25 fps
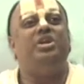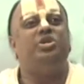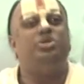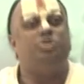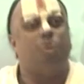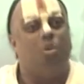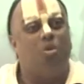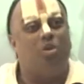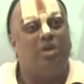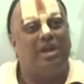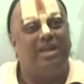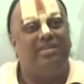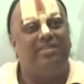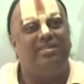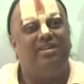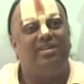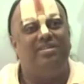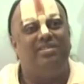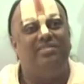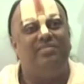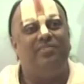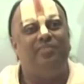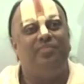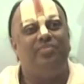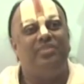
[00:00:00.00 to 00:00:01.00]
is not a joke
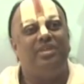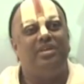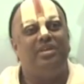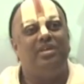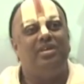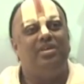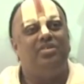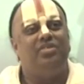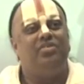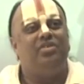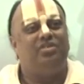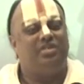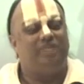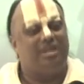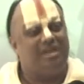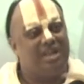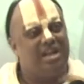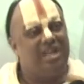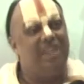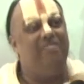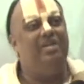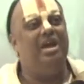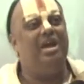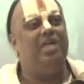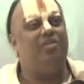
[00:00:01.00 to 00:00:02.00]
like that.
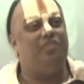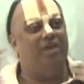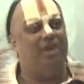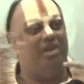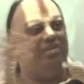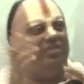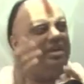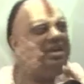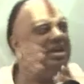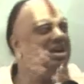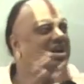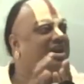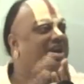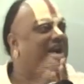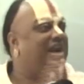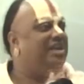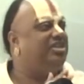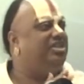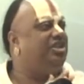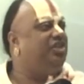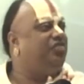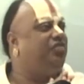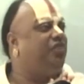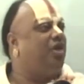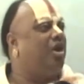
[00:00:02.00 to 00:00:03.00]
So certainly we are
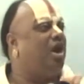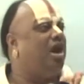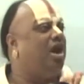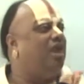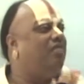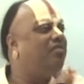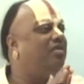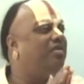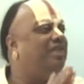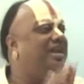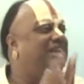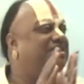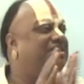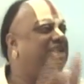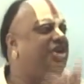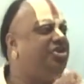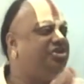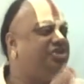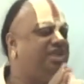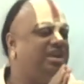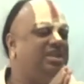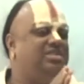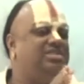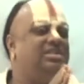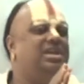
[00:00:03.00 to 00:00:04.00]
facing crisis for all of our
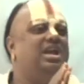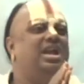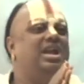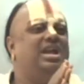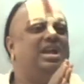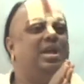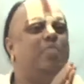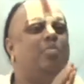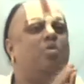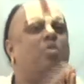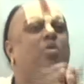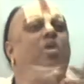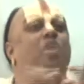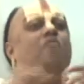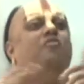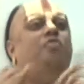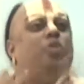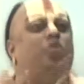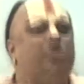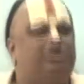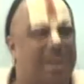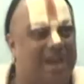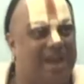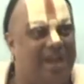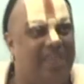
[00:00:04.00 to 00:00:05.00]
essentials.
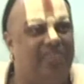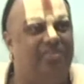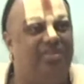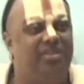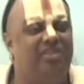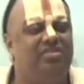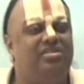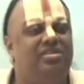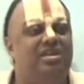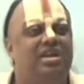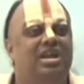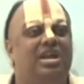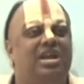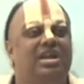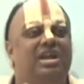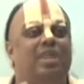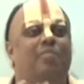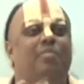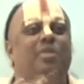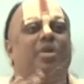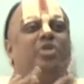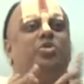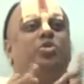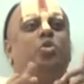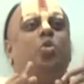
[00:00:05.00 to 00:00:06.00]
Number one, food
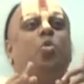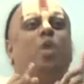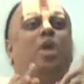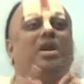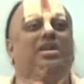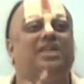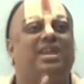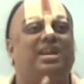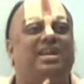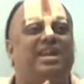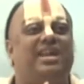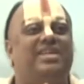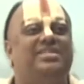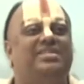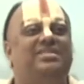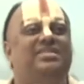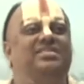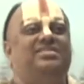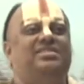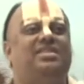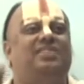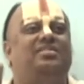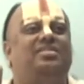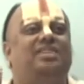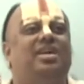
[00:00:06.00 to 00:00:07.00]
crisis. Number two, water
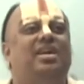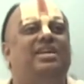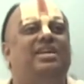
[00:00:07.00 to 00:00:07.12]
crisis.